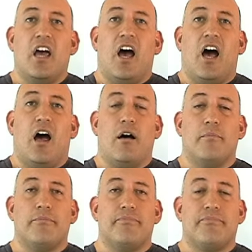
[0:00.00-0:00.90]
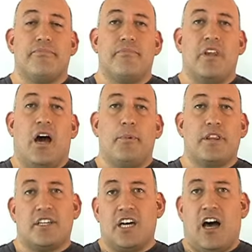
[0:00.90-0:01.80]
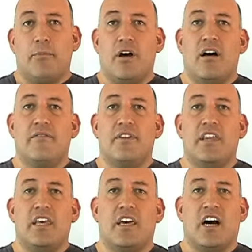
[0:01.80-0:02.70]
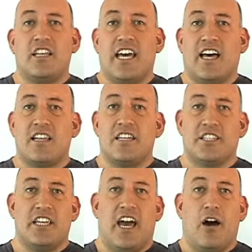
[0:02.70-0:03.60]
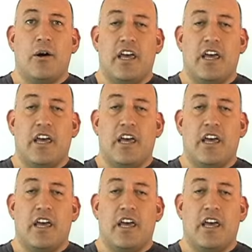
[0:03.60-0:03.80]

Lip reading: Up at the top of the contact list now,